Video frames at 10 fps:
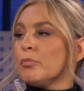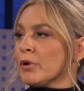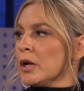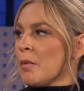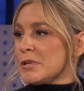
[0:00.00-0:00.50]

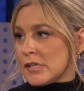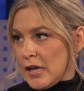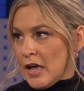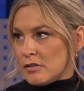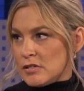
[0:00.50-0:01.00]
bring up as a
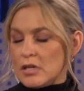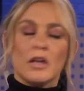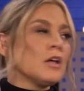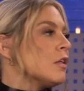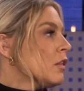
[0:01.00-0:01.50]
guest
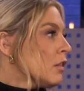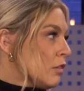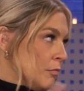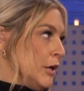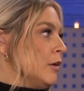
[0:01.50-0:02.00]

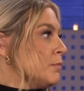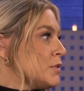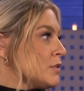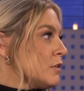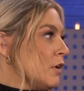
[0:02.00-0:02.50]
the
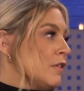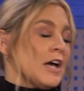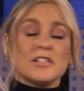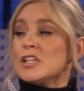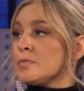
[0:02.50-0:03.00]
Biebs.
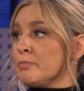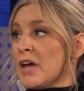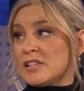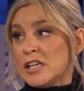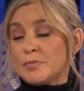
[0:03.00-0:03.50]
That's
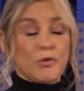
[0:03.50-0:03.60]
his